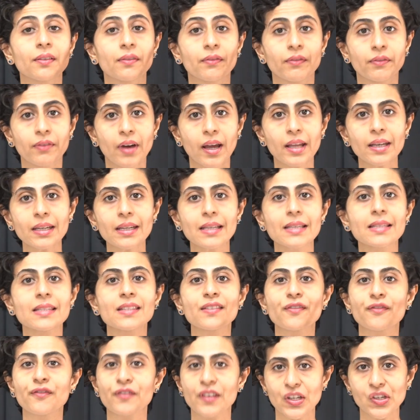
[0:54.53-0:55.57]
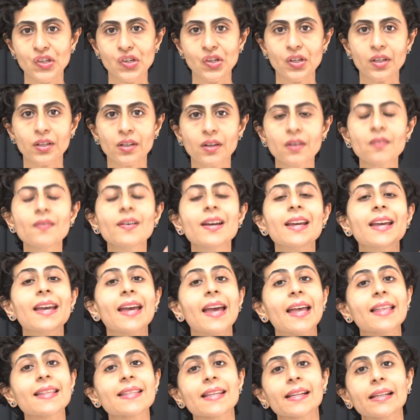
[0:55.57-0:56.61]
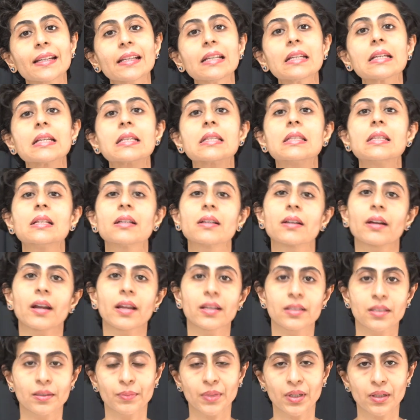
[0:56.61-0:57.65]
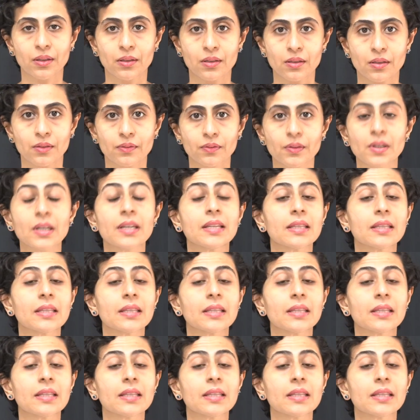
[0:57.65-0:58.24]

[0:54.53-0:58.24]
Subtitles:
One is the facial nerve and second is the trigeminal nerve.